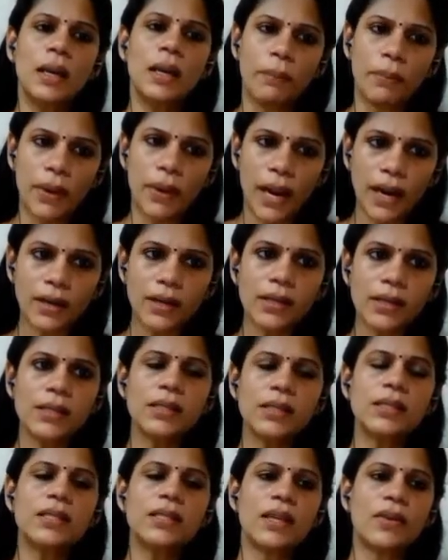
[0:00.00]
Practice
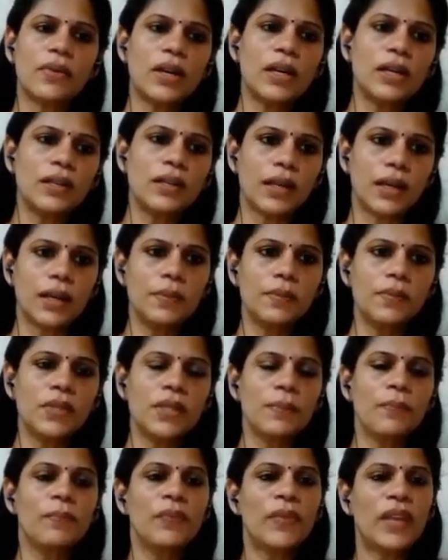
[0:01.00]
it several times
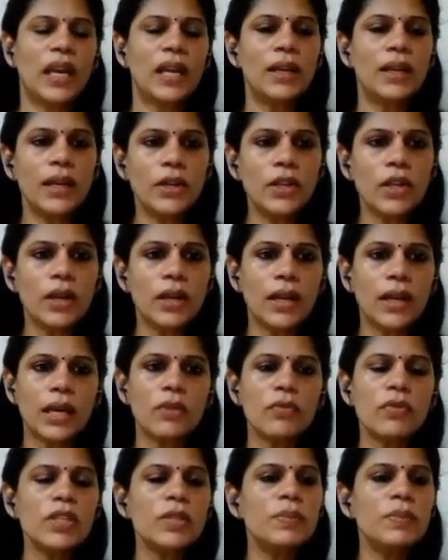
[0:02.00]
and let your
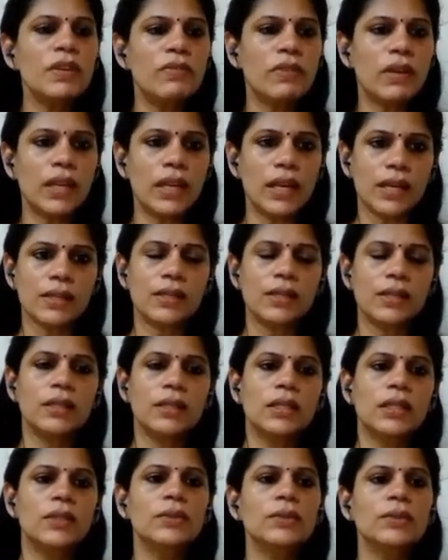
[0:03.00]
language be very
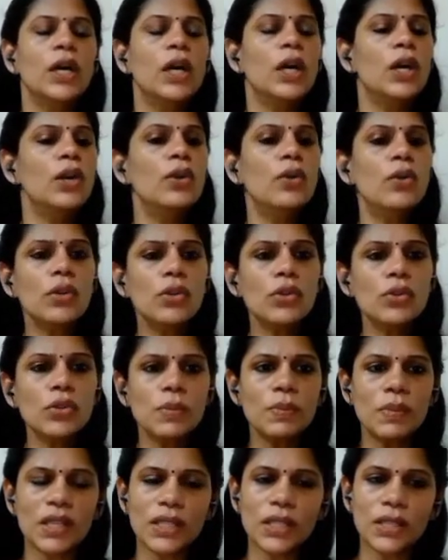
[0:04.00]
assertive. Don't use
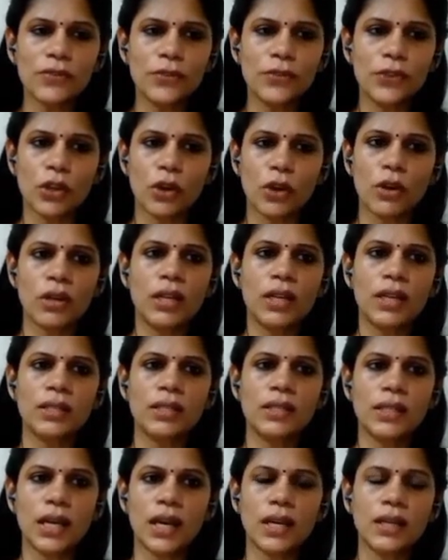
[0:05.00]
much of jargons.
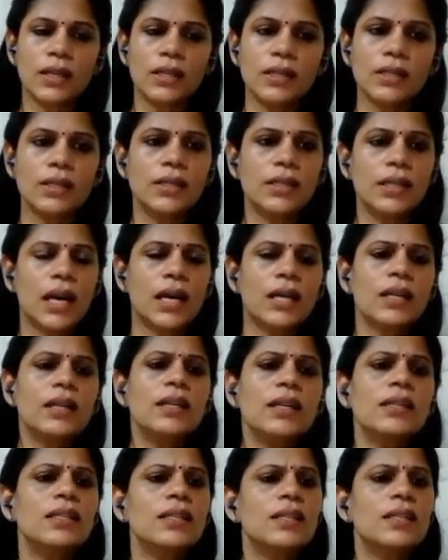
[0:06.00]

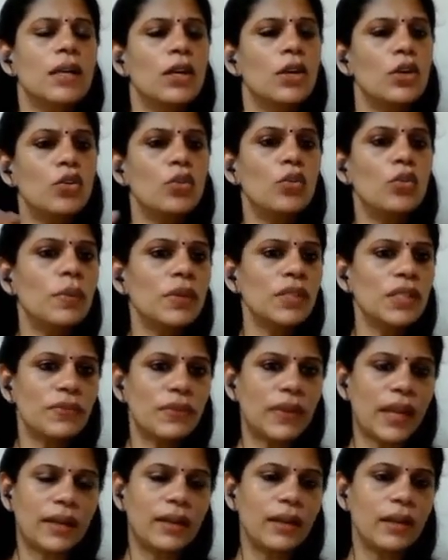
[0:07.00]
Jargon is too much of
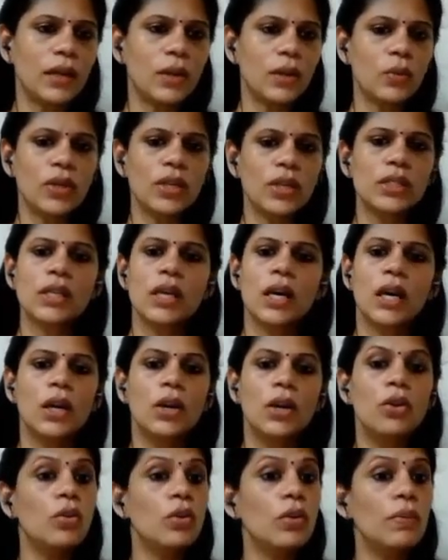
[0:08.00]
technical words.
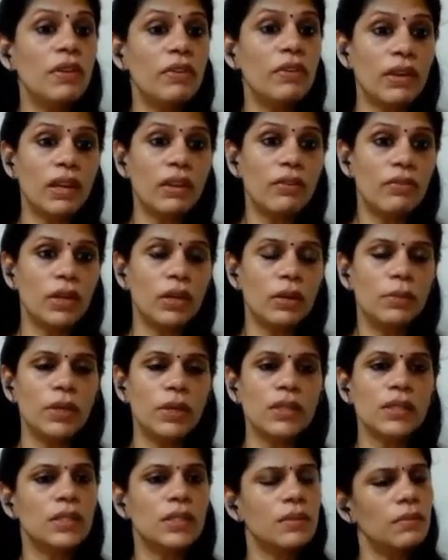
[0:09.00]
Don't be very
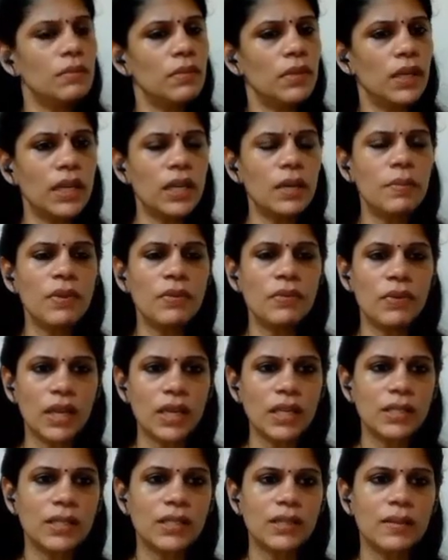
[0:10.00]
verbose. Let it be
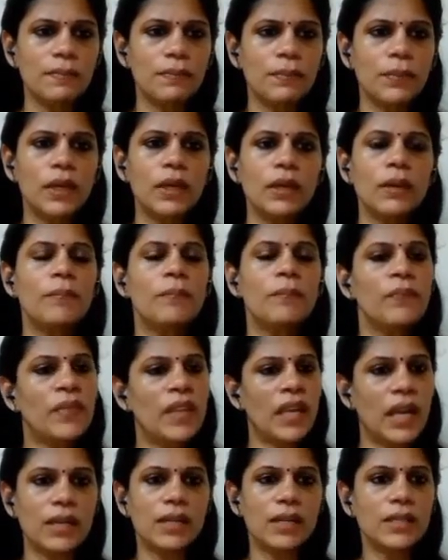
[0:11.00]
very simple,
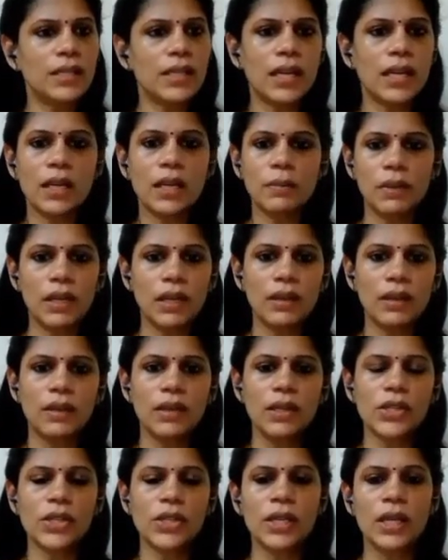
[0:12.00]
understandable
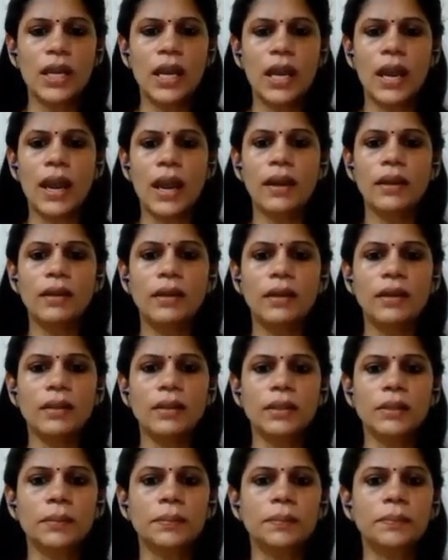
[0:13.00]
English. And
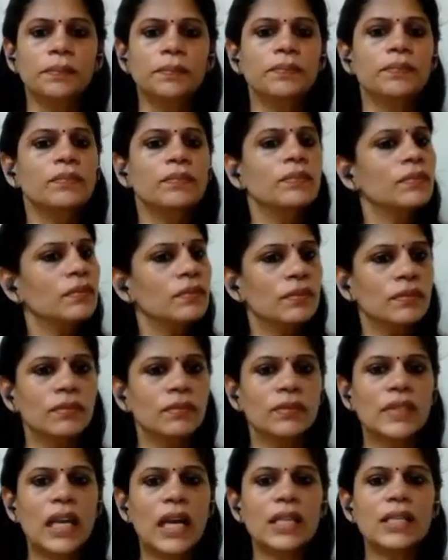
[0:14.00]

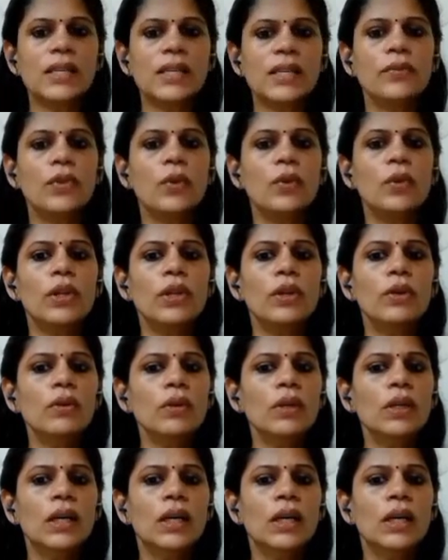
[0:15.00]
as I have told you,